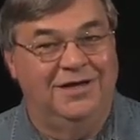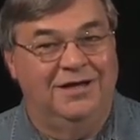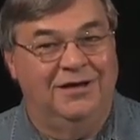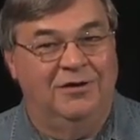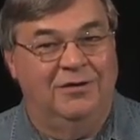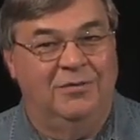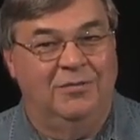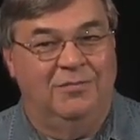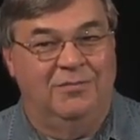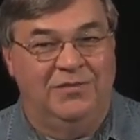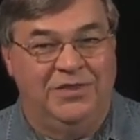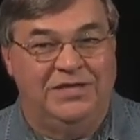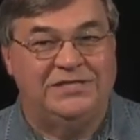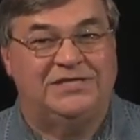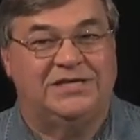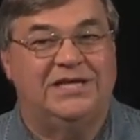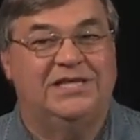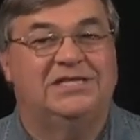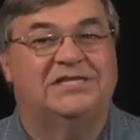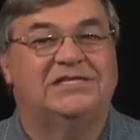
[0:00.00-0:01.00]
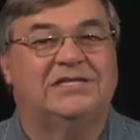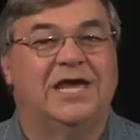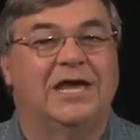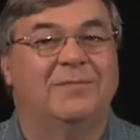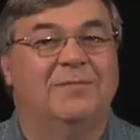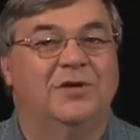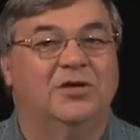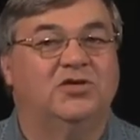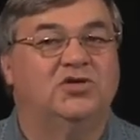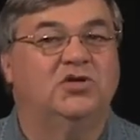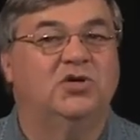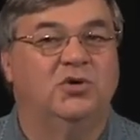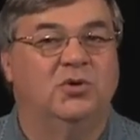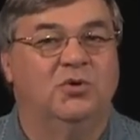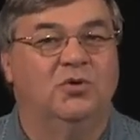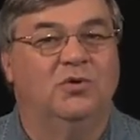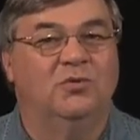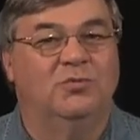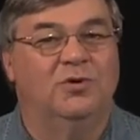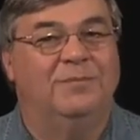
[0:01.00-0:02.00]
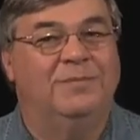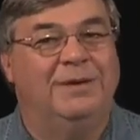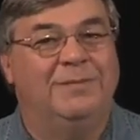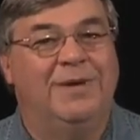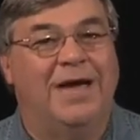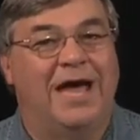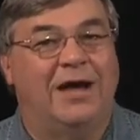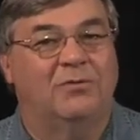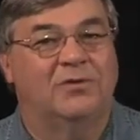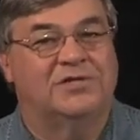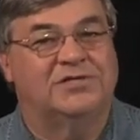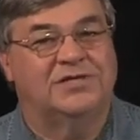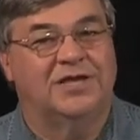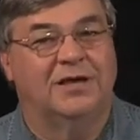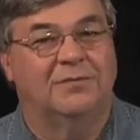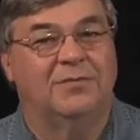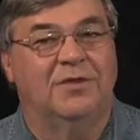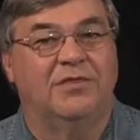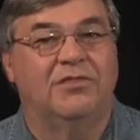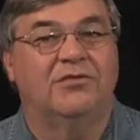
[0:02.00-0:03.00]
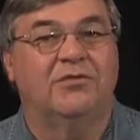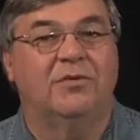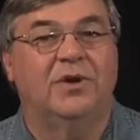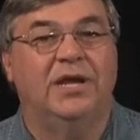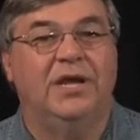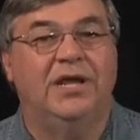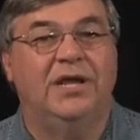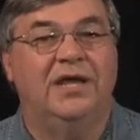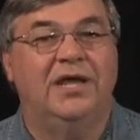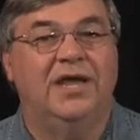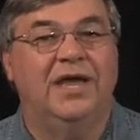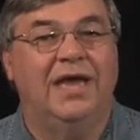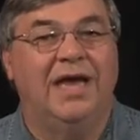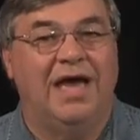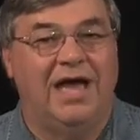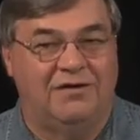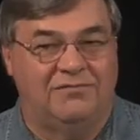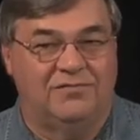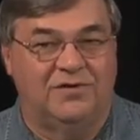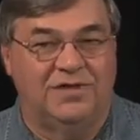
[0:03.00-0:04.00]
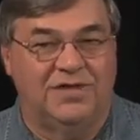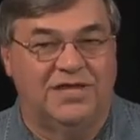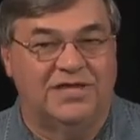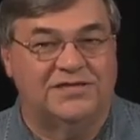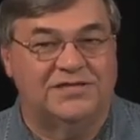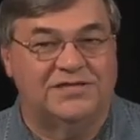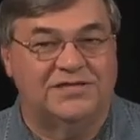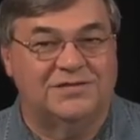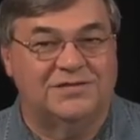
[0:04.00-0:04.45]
This ends segment two. We'll be back with segment three after this.